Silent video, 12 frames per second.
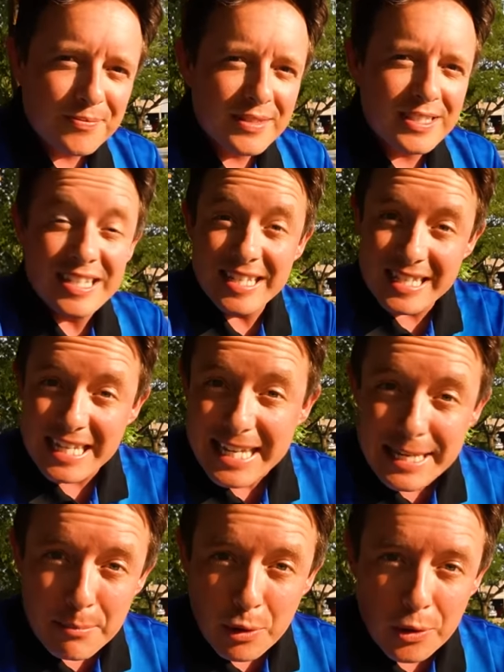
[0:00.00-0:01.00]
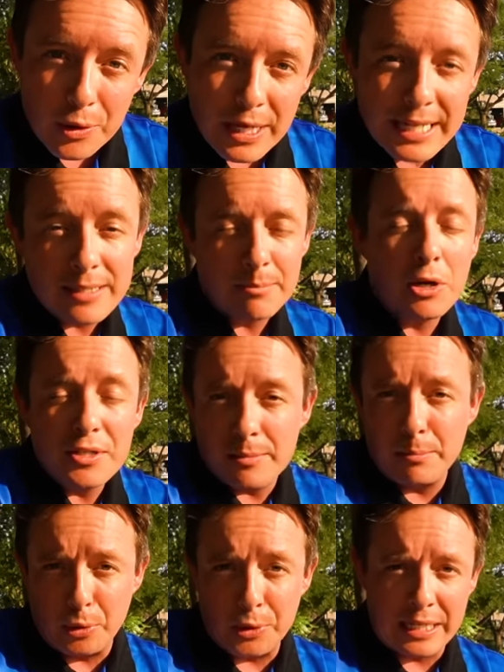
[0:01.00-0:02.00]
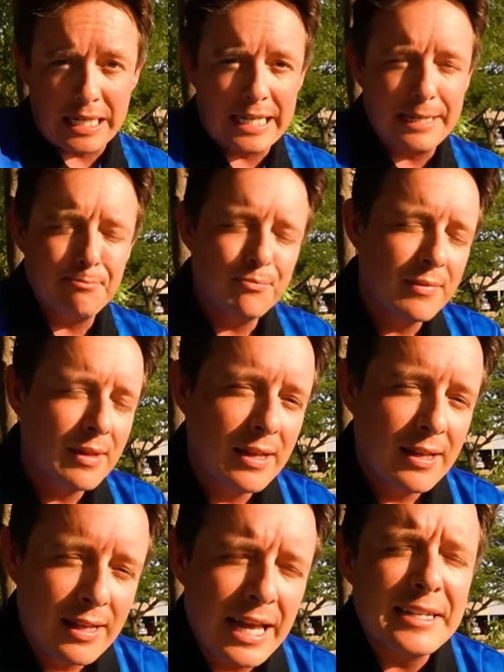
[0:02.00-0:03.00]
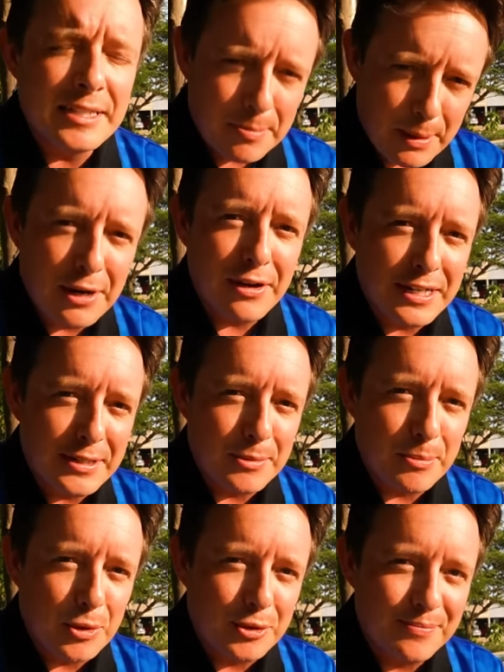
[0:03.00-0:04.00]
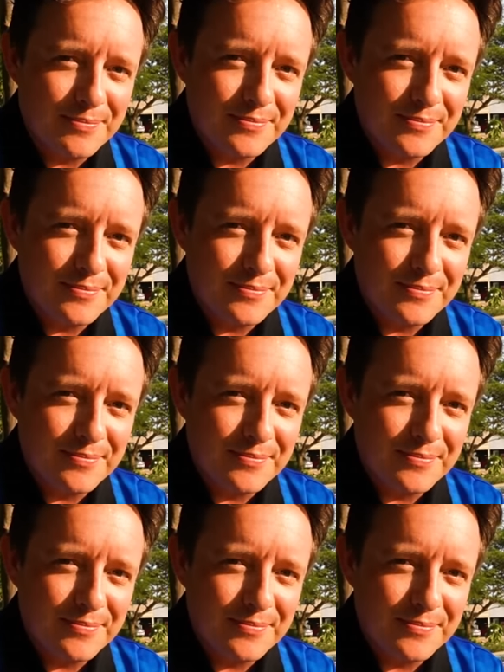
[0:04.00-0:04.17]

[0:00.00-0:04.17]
to see more, and most importantly, experience more.